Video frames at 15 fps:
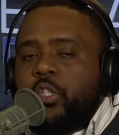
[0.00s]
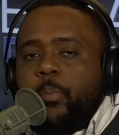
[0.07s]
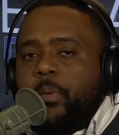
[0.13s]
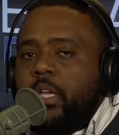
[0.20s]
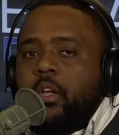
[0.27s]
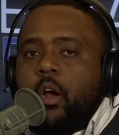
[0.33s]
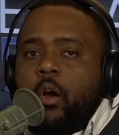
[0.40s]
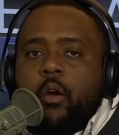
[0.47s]
to
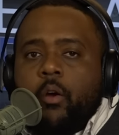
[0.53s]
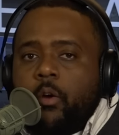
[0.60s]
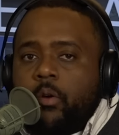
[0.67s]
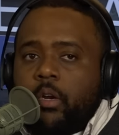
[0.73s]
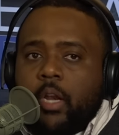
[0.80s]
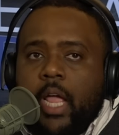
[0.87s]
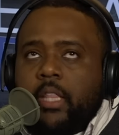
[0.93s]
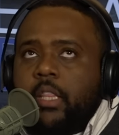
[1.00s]
be
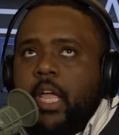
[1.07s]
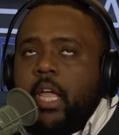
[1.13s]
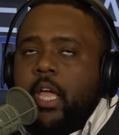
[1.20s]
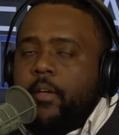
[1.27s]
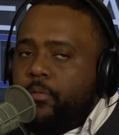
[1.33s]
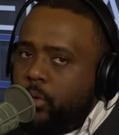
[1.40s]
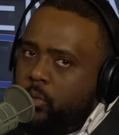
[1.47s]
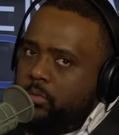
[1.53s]
heard like they
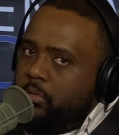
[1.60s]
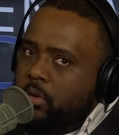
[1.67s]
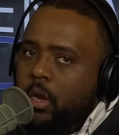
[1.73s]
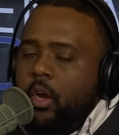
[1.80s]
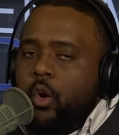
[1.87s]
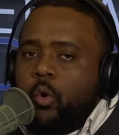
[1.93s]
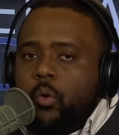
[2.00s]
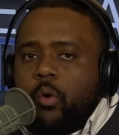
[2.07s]
have
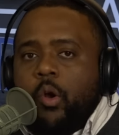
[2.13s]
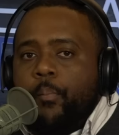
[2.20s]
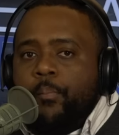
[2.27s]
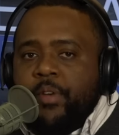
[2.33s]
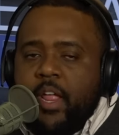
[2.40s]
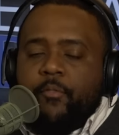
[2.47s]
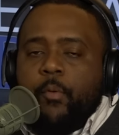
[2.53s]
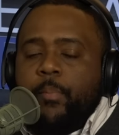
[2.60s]

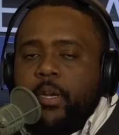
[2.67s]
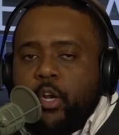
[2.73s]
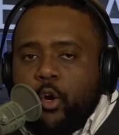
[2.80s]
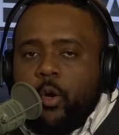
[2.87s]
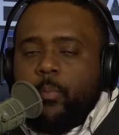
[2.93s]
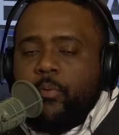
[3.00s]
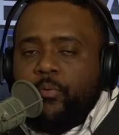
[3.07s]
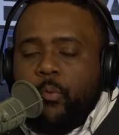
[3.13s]
never been
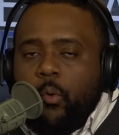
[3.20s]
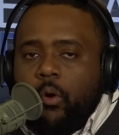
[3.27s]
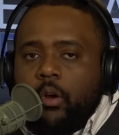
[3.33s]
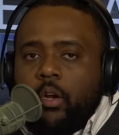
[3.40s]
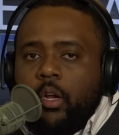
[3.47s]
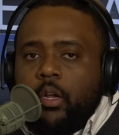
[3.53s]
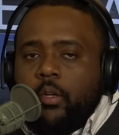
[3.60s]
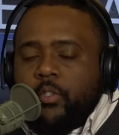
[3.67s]
heard before.
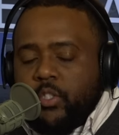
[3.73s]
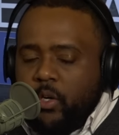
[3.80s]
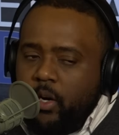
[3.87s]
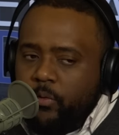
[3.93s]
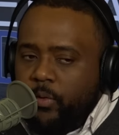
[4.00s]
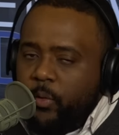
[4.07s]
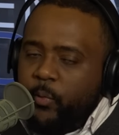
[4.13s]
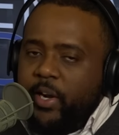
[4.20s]
Sorry
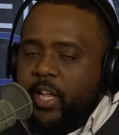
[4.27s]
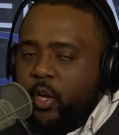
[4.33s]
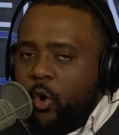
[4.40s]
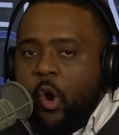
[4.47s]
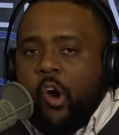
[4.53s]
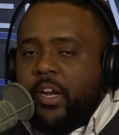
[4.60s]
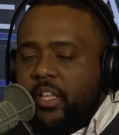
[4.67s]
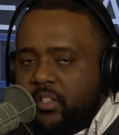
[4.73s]
for the radio
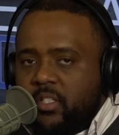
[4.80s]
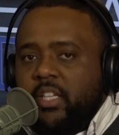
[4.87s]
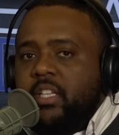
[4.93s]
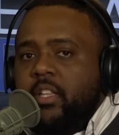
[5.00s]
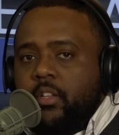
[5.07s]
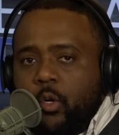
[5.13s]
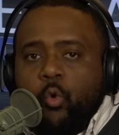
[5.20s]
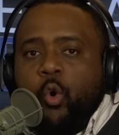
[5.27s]
audience. I did
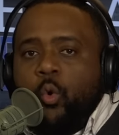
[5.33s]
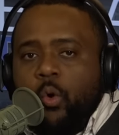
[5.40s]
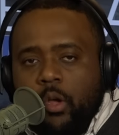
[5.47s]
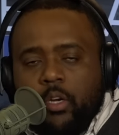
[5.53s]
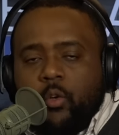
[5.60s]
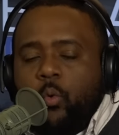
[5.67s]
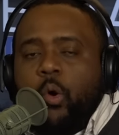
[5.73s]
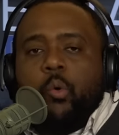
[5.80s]
the quote
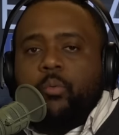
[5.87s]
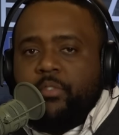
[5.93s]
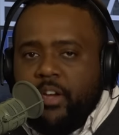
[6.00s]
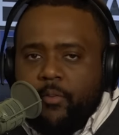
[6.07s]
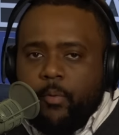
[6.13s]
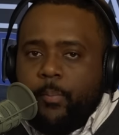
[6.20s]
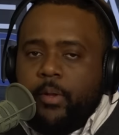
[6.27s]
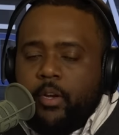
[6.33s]
unquote
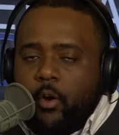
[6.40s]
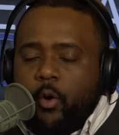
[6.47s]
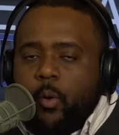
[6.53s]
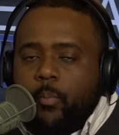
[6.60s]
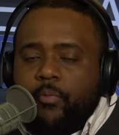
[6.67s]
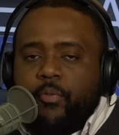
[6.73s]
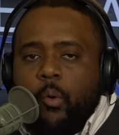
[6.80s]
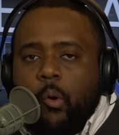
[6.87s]
never been heard
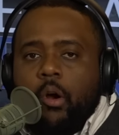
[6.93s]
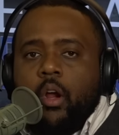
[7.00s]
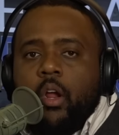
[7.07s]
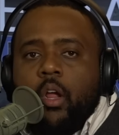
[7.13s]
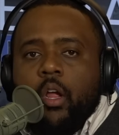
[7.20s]
before.